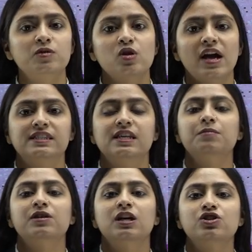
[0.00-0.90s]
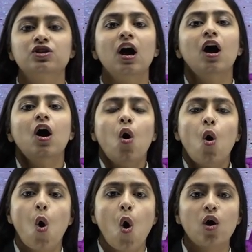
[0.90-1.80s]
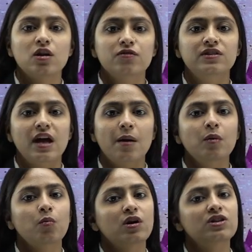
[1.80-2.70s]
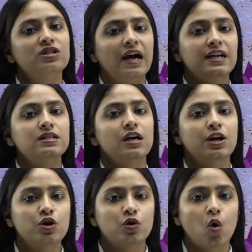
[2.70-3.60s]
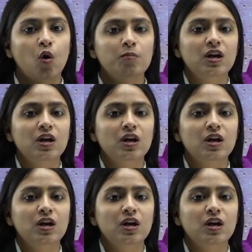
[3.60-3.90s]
So except Neerja, all of them were tied in rope.